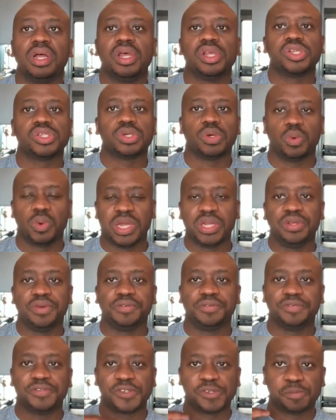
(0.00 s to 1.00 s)
So when
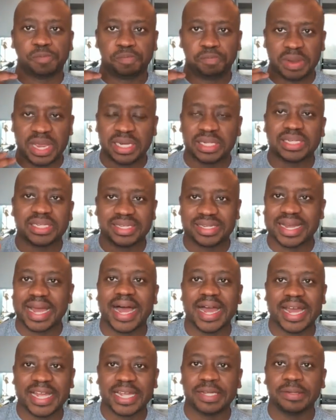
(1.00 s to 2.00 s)
you've spent
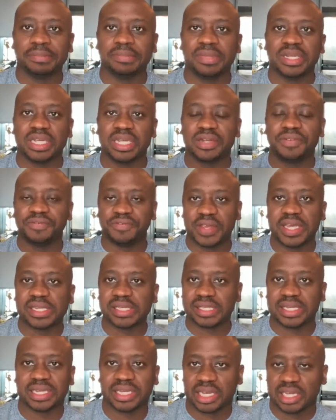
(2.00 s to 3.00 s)
time
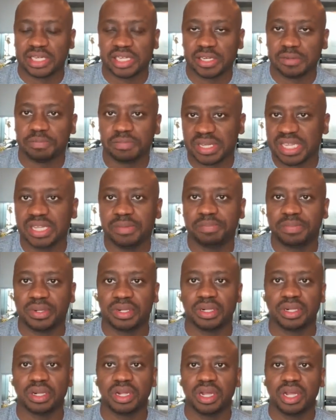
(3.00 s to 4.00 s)
investing it in
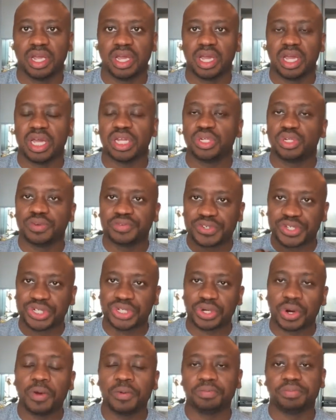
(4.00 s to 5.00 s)
people, and you've
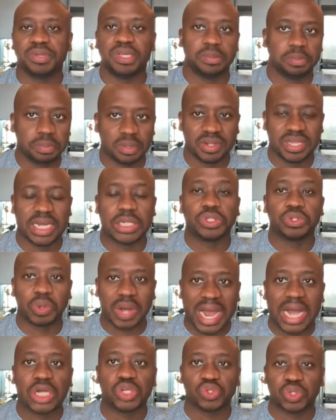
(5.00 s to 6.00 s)
shown people that you
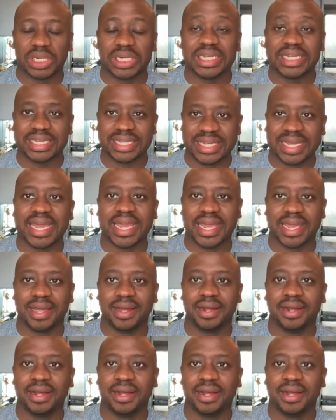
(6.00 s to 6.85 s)
actually care,